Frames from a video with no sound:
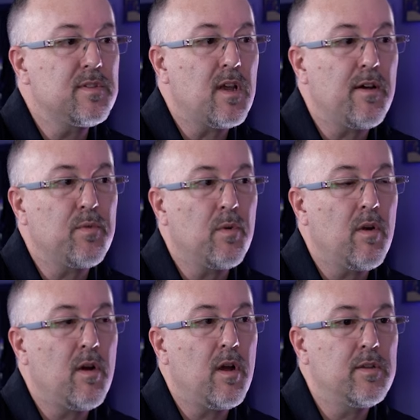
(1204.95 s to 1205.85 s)
software
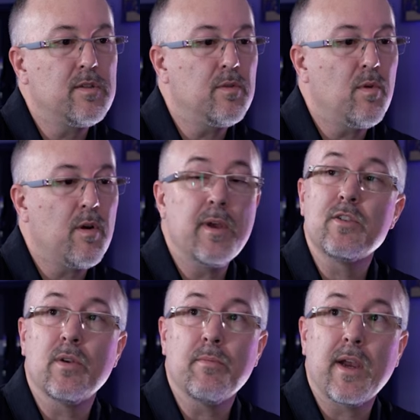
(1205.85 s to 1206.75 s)
on to our
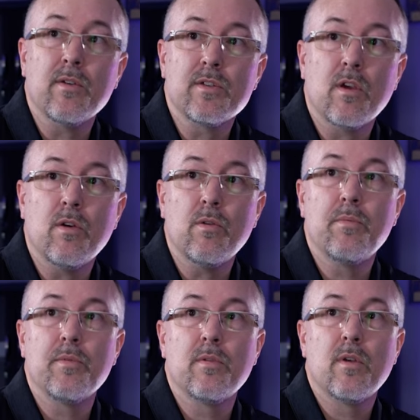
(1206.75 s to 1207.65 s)
measuring
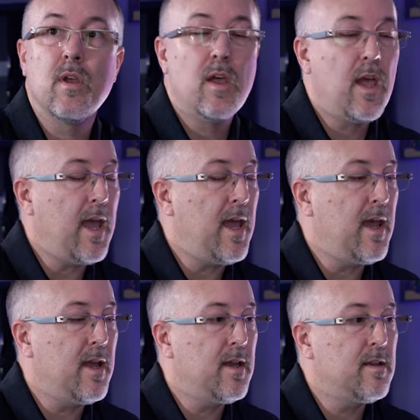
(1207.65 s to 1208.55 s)
microscope,
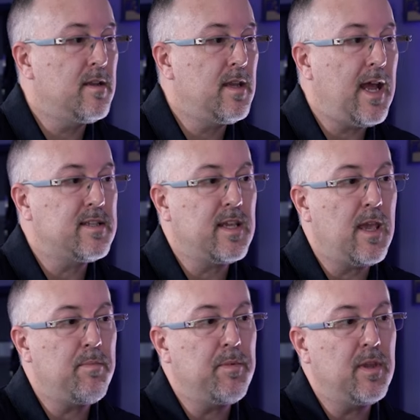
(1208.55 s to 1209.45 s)
and it has the
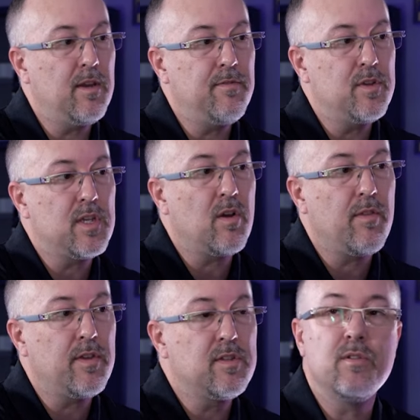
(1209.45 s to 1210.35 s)
capability of using
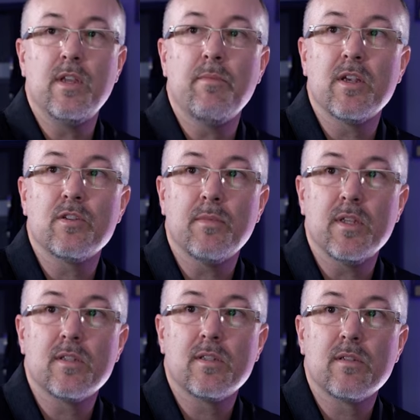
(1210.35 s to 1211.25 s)
all the 2D
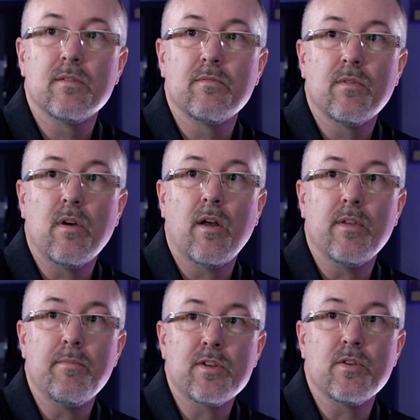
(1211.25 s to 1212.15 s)
measurements on
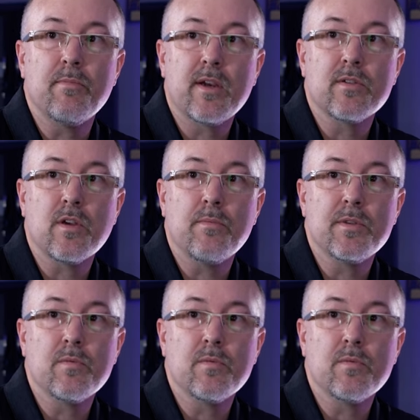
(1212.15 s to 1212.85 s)
the measuring microscope